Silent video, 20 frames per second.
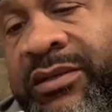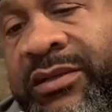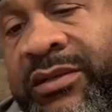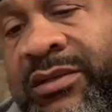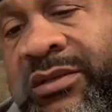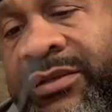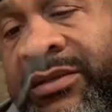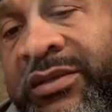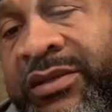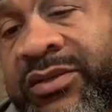
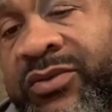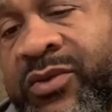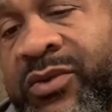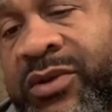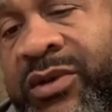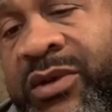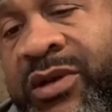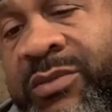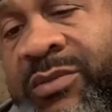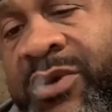Just wanna
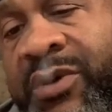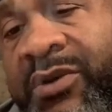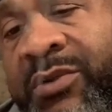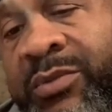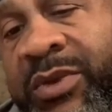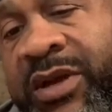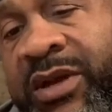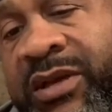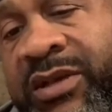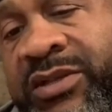come on,
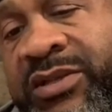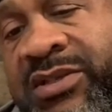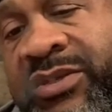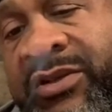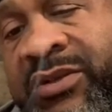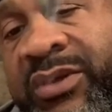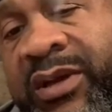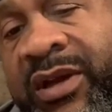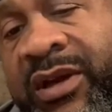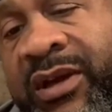man, and show
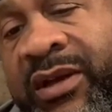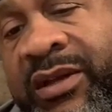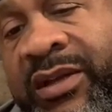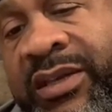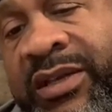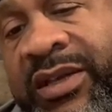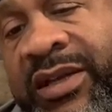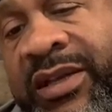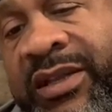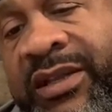y'all
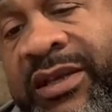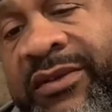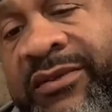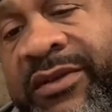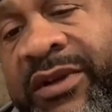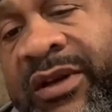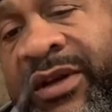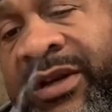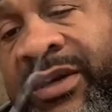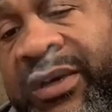another
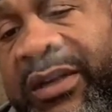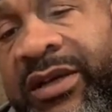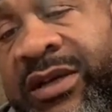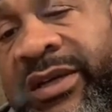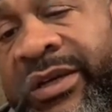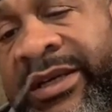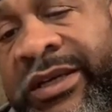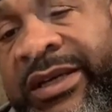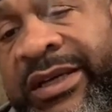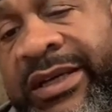uh,
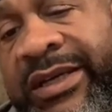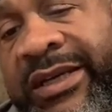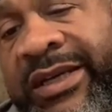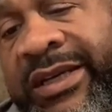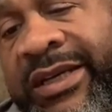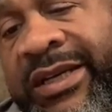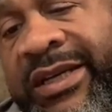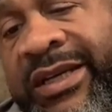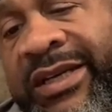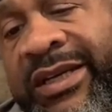
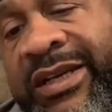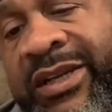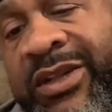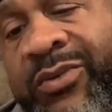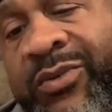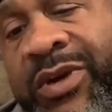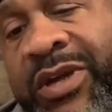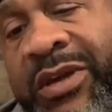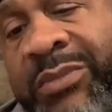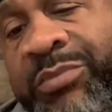another
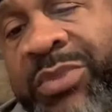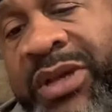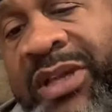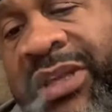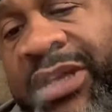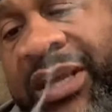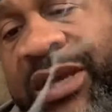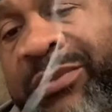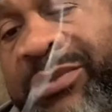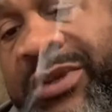way of being
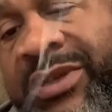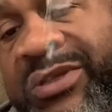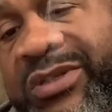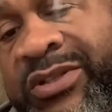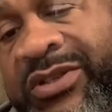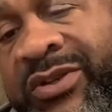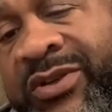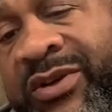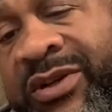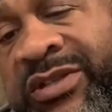able to
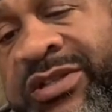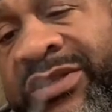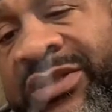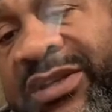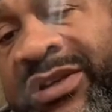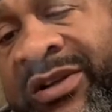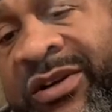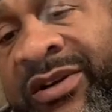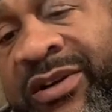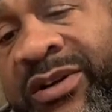enjoy
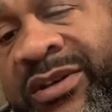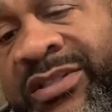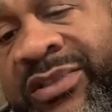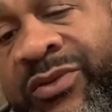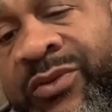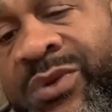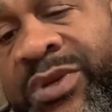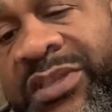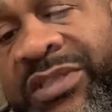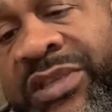cigars and
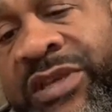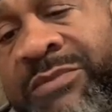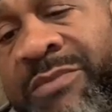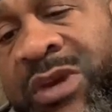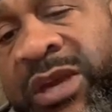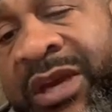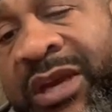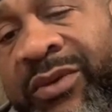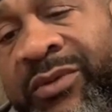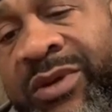whiskey,
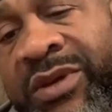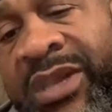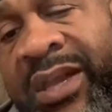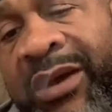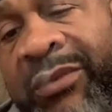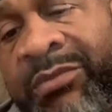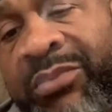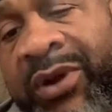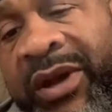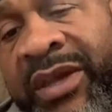man,
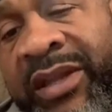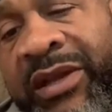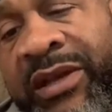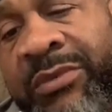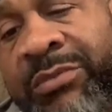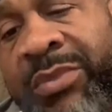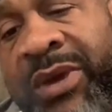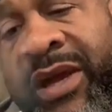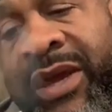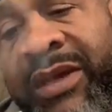without breaking the
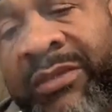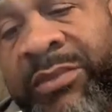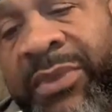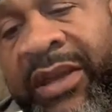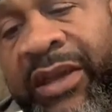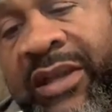bank, man.